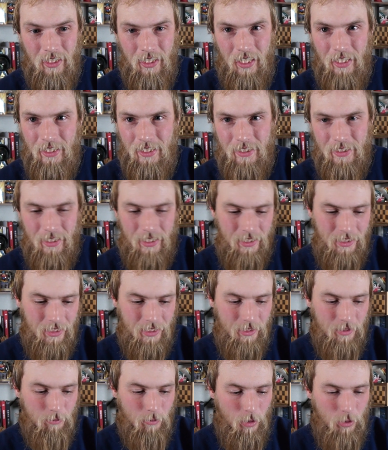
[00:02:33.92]
And he sets
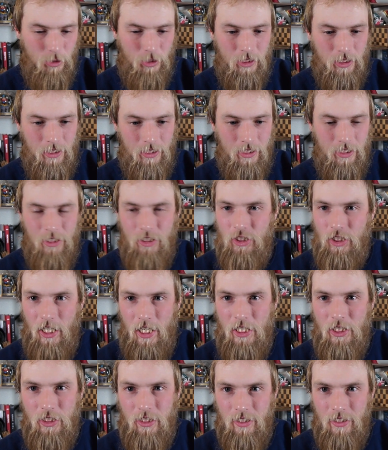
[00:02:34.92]
in motion these
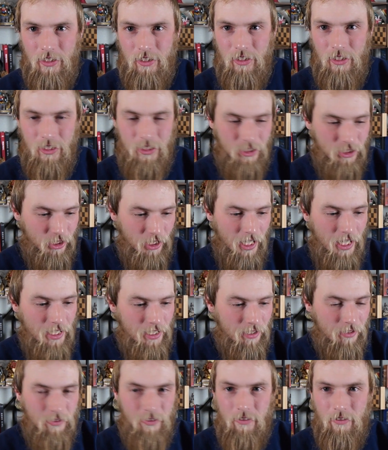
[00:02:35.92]
chain
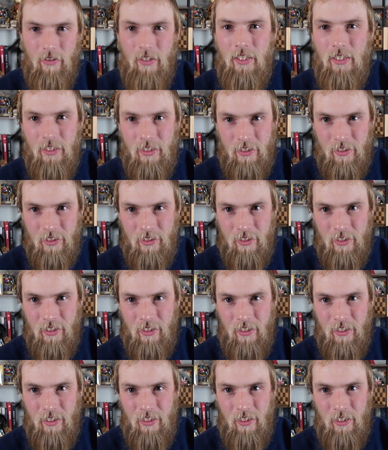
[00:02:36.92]
of events
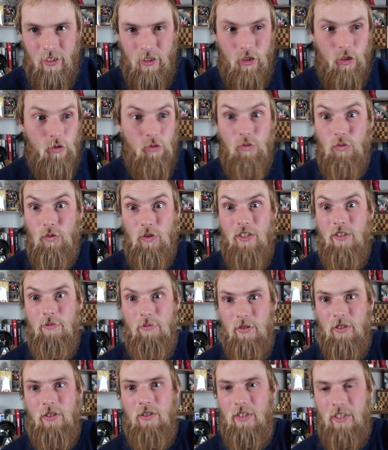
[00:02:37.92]
to
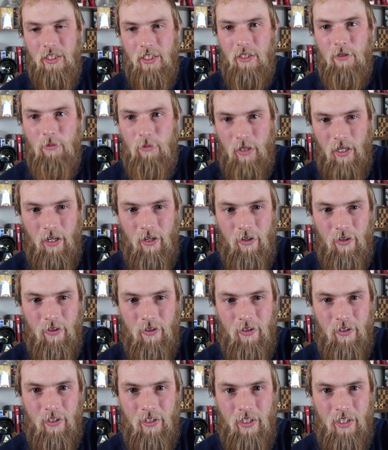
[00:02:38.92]
rebuild the
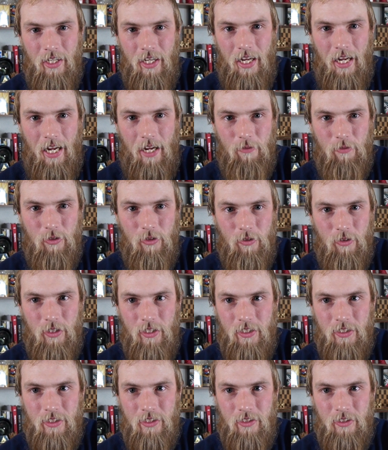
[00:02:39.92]
empire after
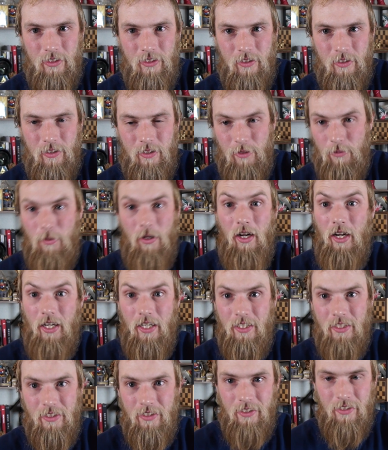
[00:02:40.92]
its
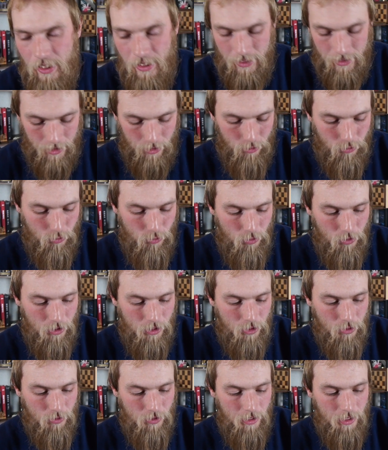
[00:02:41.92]
demise. It is a truly
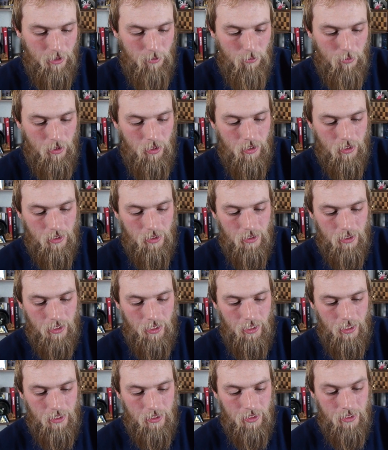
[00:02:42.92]
unique book,
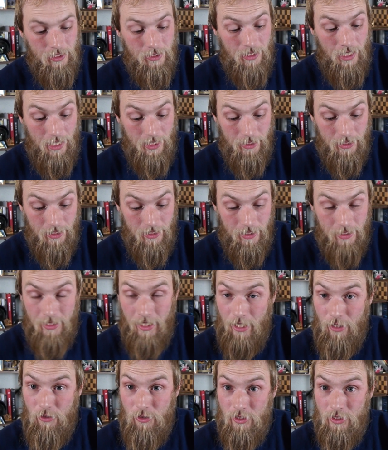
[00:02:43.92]
and there's actually an
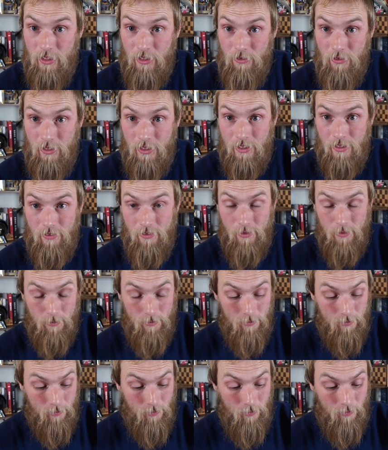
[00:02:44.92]
entire series of
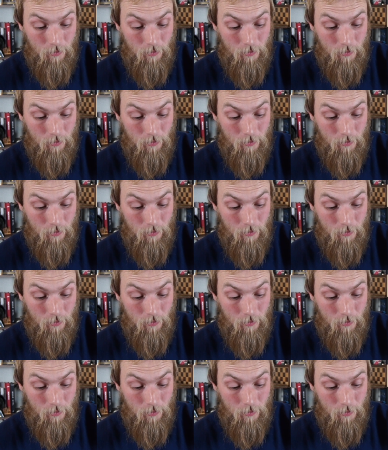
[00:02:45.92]
them.